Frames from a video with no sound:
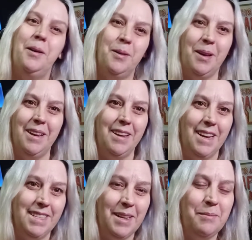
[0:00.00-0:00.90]
Okay,
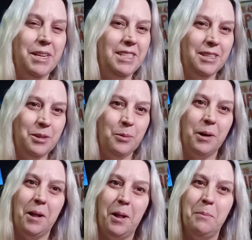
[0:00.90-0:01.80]
guys, I'm going to tell you
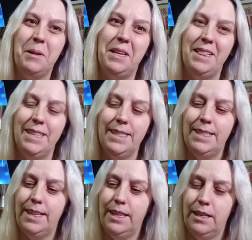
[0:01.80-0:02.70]
what all I put in
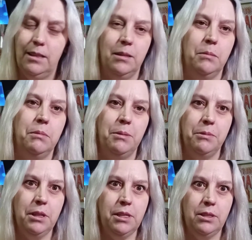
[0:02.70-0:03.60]
this, and I'm
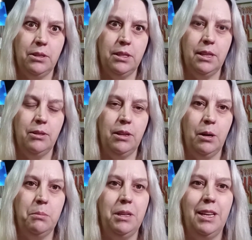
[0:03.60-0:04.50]
really stressed out
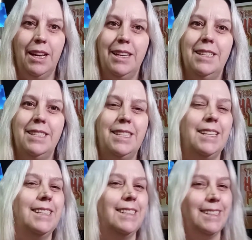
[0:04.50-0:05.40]
now because...
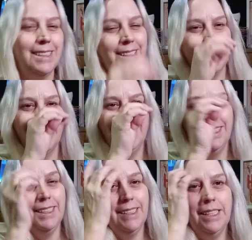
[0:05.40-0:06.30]

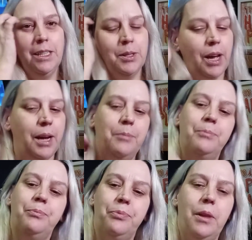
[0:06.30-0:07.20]
Okay,
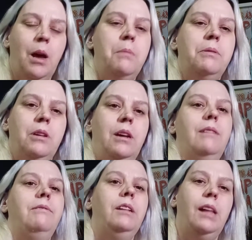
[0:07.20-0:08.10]
I put
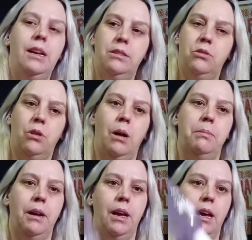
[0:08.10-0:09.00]
every last
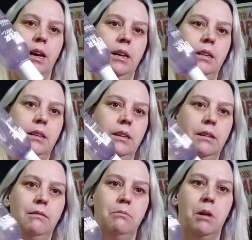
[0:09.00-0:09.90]
drop I had
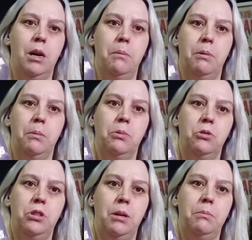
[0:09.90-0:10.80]
of my purple
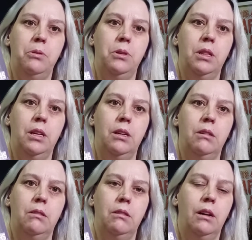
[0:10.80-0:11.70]
shampoo in
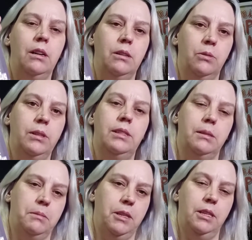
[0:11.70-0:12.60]
there. I know, it's
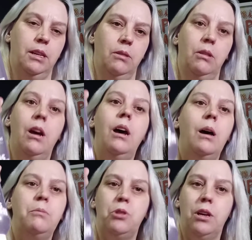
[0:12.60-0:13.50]
upside down.
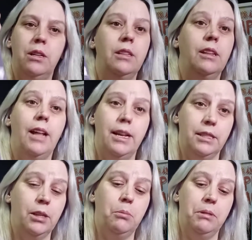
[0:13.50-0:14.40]
I'm trying to get the
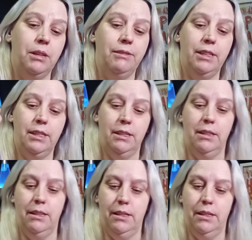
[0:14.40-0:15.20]
last little bit of it.